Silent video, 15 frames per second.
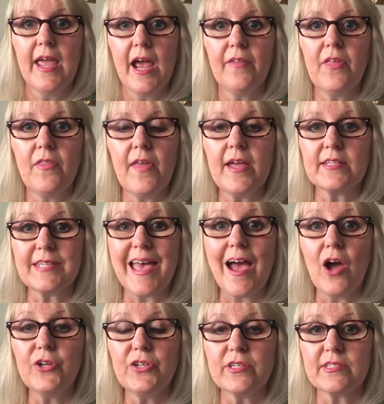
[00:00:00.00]
And then that's
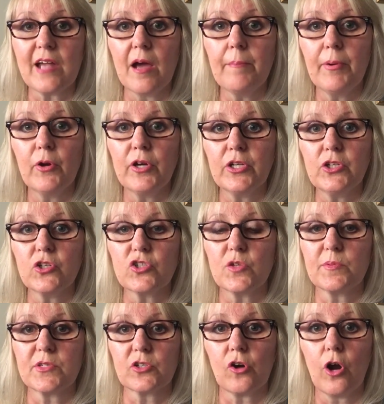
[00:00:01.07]
how you start building your
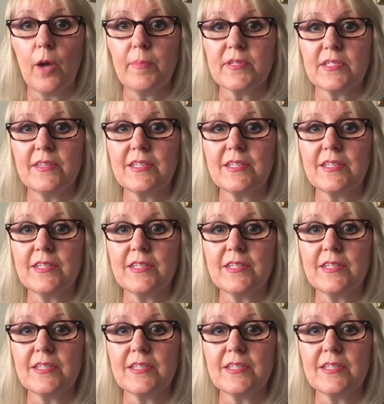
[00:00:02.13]
subscribers.